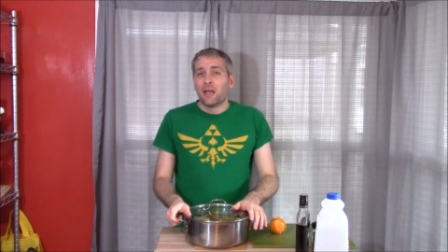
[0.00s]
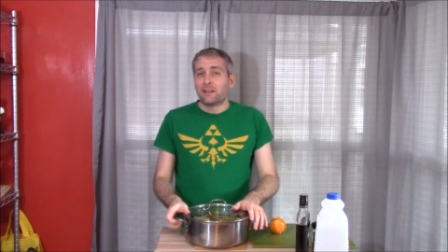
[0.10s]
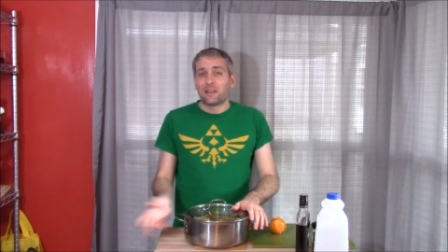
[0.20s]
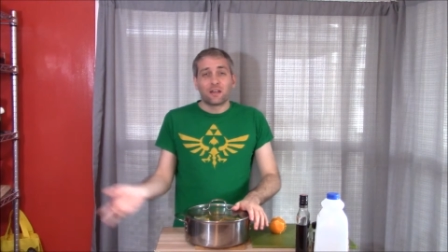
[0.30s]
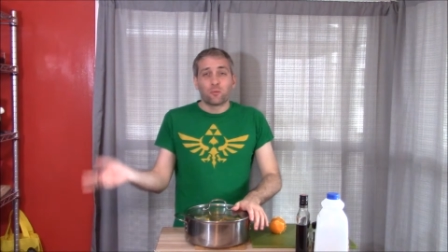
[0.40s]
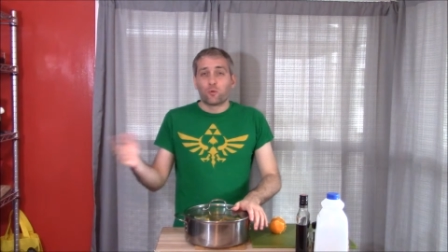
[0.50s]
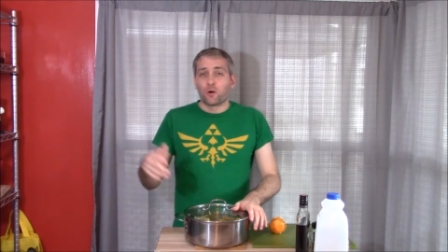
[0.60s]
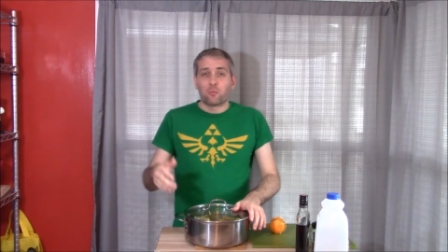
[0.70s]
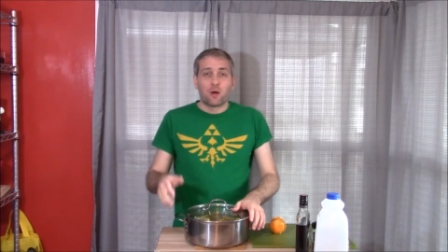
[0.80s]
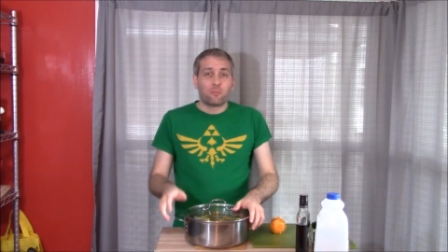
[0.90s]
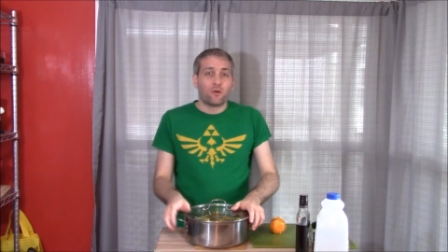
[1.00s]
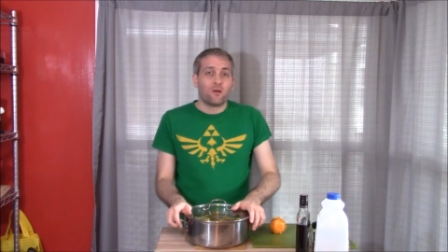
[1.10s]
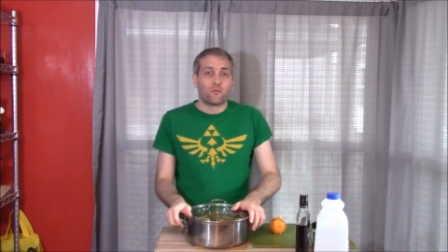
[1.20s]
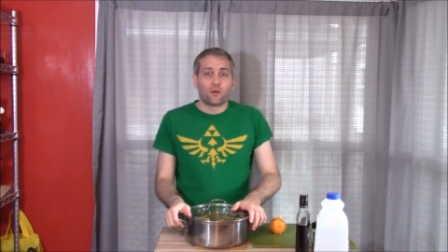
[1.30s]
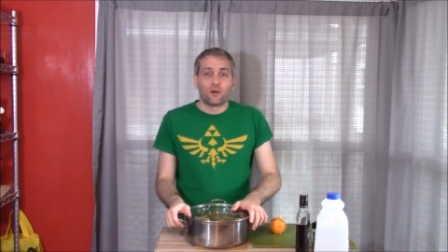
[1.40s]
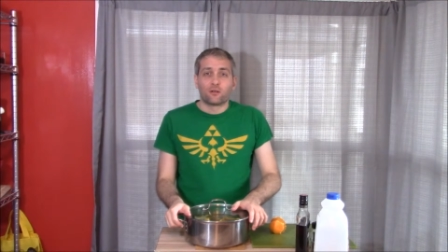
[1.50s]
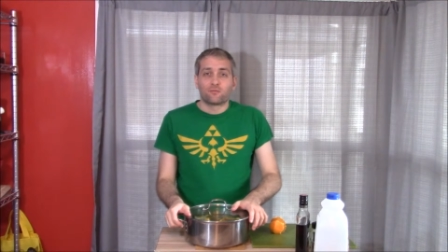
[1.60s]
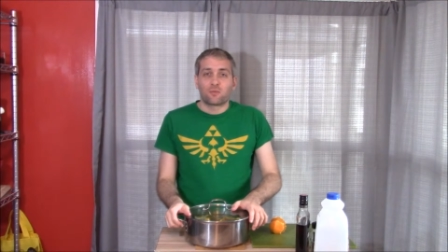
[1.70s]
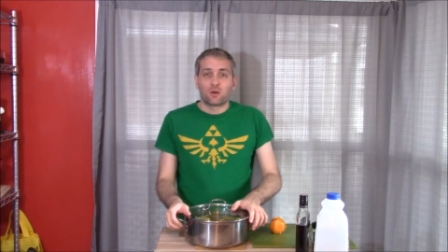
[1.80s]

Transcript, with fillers: and let it warm up over